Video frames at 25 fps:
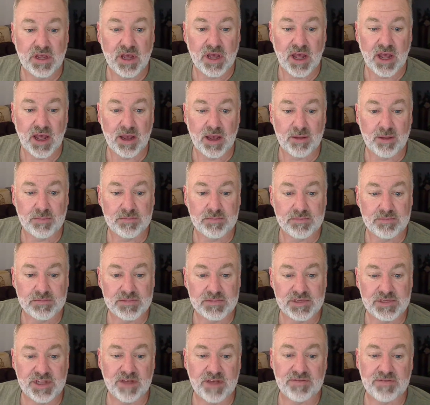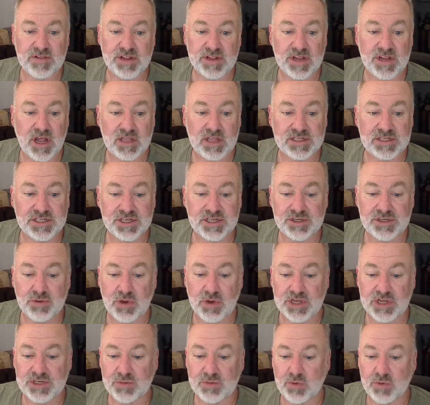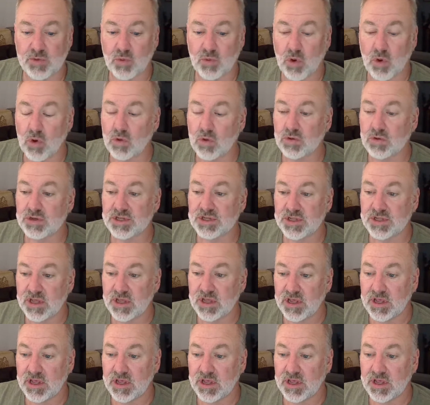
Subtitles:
It's definitely not the situation we want,